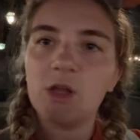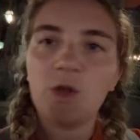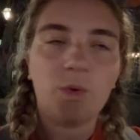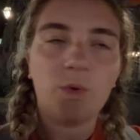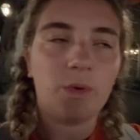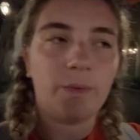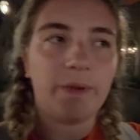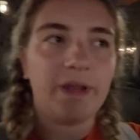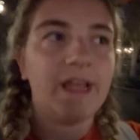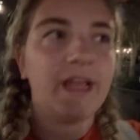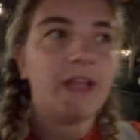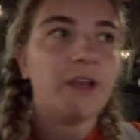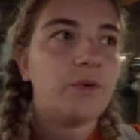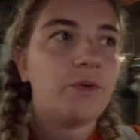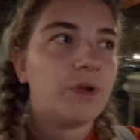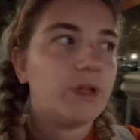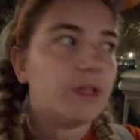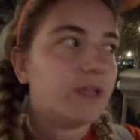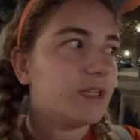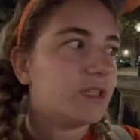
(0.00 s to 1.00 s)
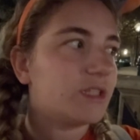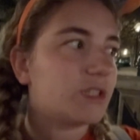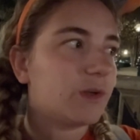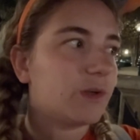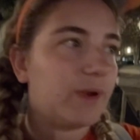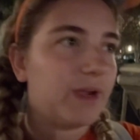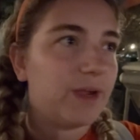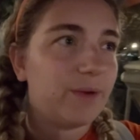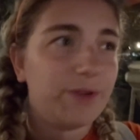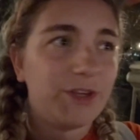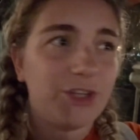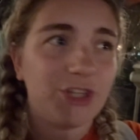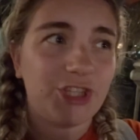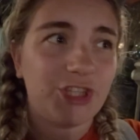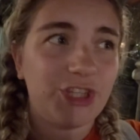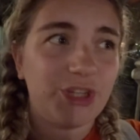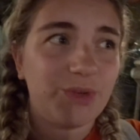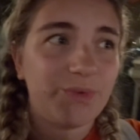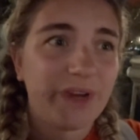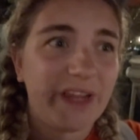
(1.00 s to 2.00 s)
We're waiting in New Orleans Square. We just
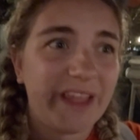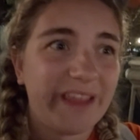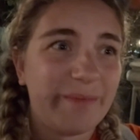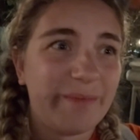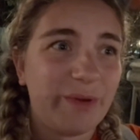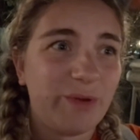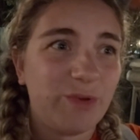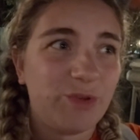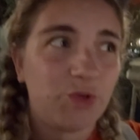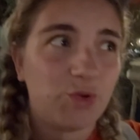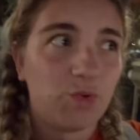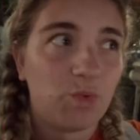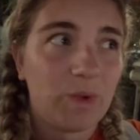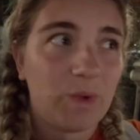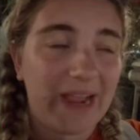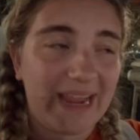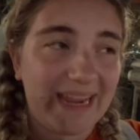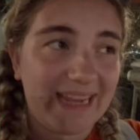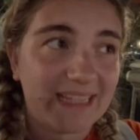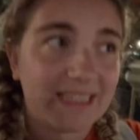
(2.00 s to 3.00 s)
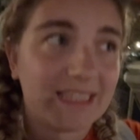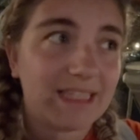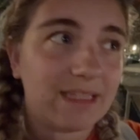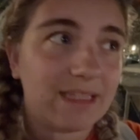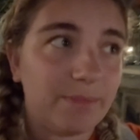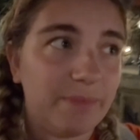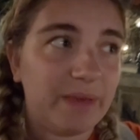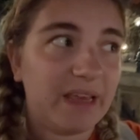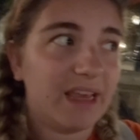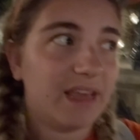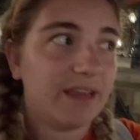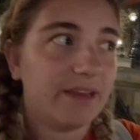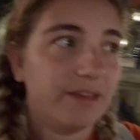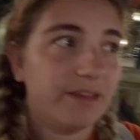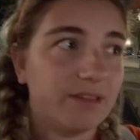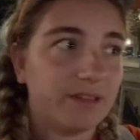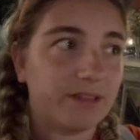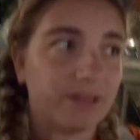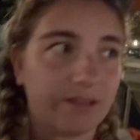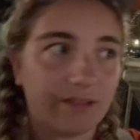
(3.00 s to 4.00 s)
did Winnie the Pooh twice
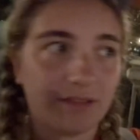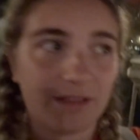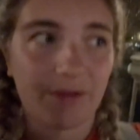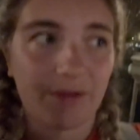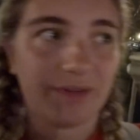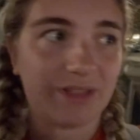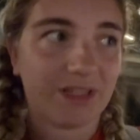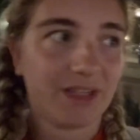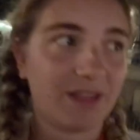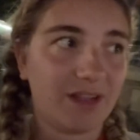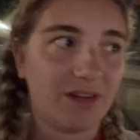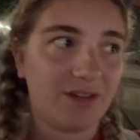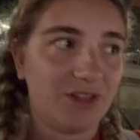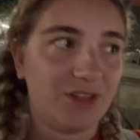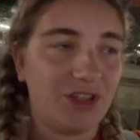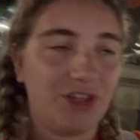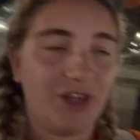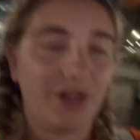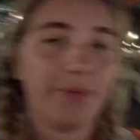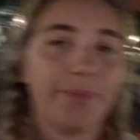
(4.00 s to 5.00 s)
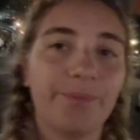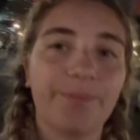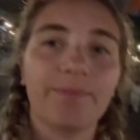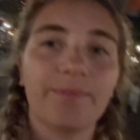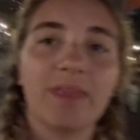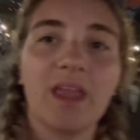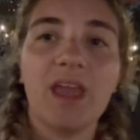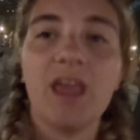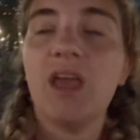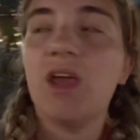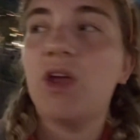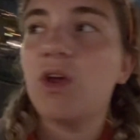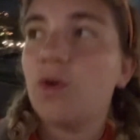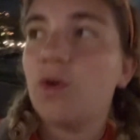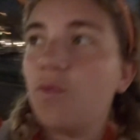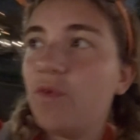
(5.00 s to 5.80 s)
because there was nothing else to do.